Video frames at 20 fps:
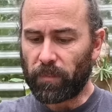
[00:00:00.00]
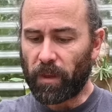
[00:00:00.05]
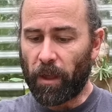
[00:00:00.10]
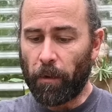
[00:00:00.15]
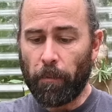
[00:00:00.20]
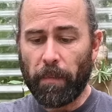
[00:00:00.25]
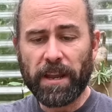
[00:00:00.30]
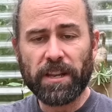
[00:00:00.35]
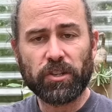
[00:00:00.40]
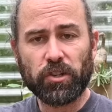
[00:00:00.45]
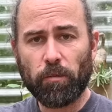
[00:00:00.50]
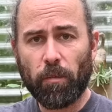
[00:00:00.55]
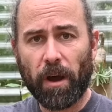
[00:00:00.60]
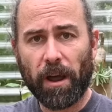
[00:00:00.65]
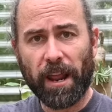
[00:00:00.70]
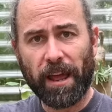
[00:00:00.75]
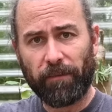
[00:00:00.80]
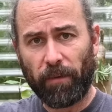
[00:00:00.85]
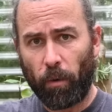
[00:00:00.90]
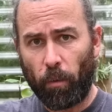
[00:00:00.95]
It means you
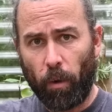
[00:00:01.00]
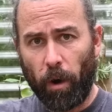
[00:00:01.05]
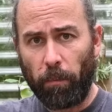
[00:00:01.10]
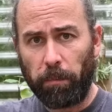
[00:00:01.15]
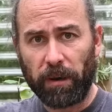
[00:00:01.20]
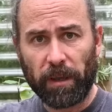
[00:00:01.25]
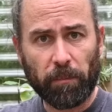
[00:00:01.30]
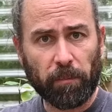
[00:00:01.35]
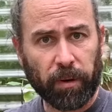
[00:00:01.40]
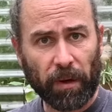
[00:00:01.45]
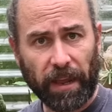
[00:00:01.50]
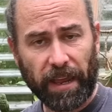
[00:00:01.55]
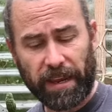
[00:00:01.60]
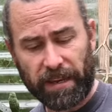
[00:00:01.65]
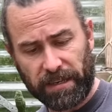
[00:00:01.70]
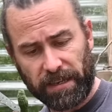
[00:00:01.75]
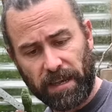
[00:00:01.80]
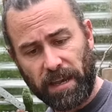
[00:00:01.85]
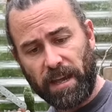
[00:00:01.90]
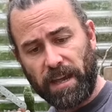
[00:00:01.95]
might have a wobbly
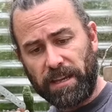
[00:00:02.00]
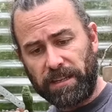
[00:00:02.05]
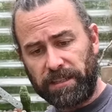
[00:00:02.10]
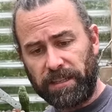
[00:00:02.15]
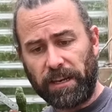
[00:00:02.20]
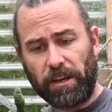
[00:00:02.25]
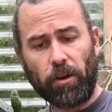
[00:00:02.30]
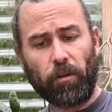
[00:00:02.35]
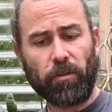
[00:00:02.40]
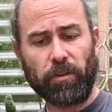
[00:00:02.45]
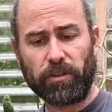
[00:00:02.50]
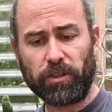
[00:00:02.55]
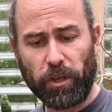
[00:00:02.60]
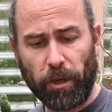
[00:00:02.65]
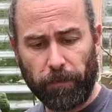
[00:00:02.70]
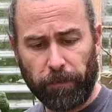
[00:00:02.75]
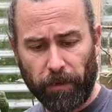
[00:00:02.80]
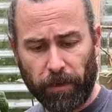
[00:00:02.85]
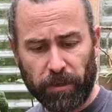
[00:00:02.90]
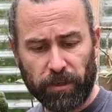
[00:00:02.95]
plant sitting on the
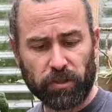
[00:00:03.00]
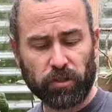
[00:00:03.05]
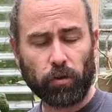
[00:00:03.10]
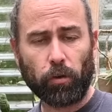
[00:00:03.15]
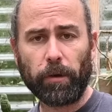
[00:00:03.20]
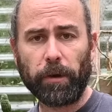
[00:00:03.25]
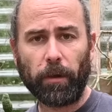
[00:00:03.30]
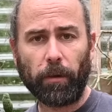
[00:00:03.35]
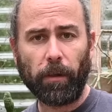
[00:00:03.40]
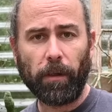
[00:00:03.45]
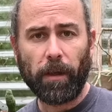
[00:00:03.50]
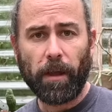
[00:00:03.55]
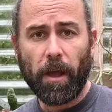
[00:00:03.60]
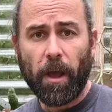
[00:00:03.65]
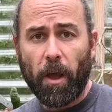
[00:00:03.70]
surface of the soil,